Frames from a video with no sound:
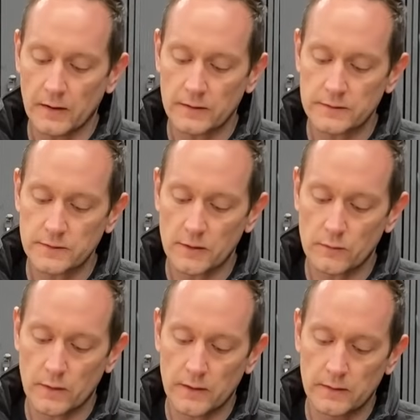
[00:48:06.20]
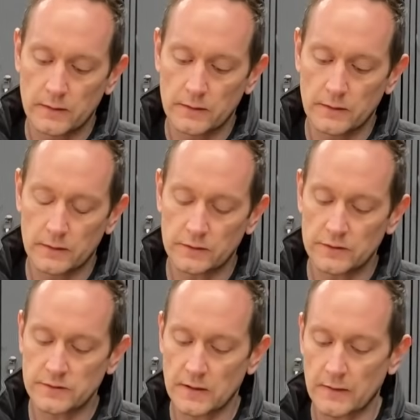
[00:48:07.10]
So you can
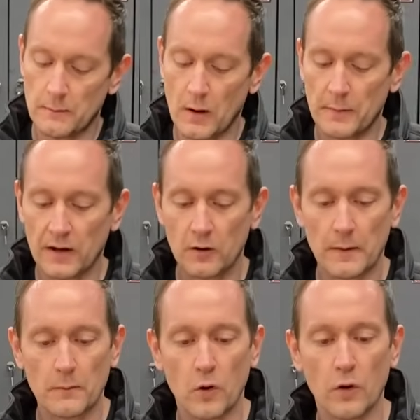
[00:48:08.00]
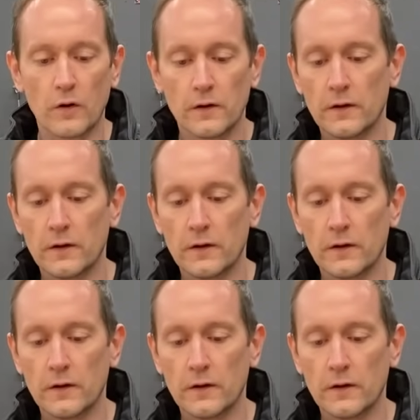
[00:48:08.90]
just see they might be a little bit more